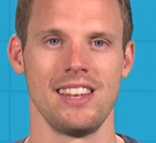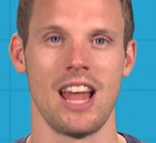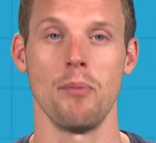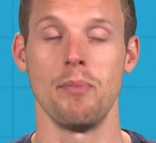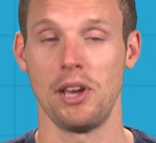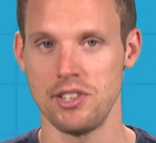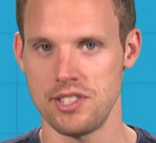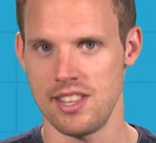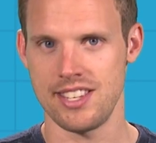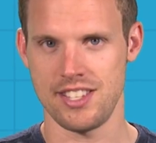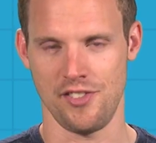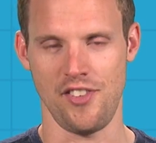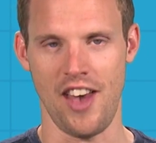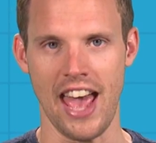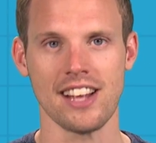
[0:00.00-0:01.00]
Now, because of this
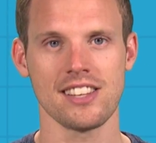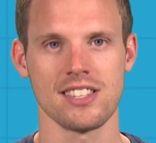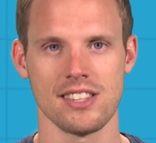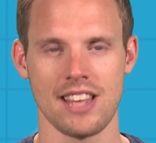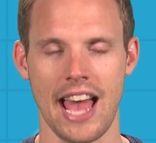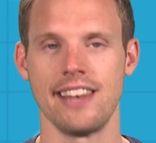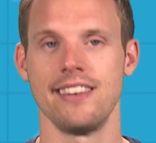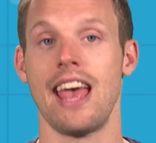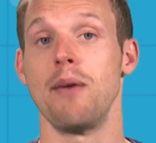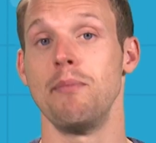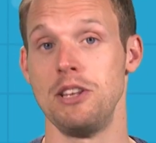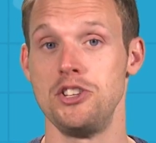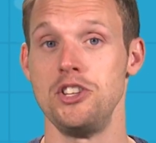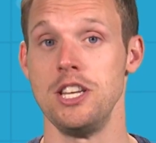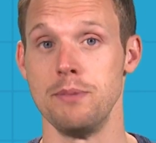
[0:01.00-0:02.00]
effect and
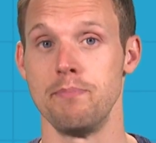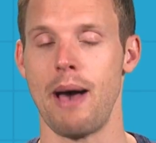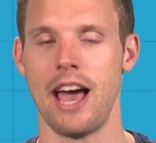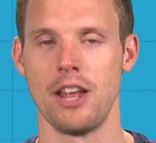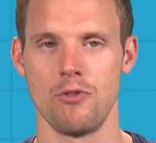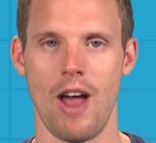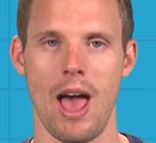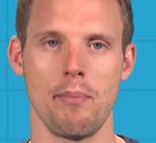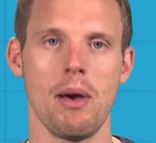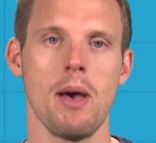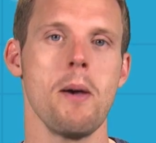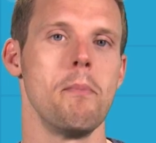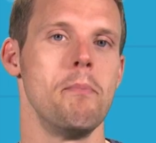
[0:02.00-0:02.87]
MSG's bad rep,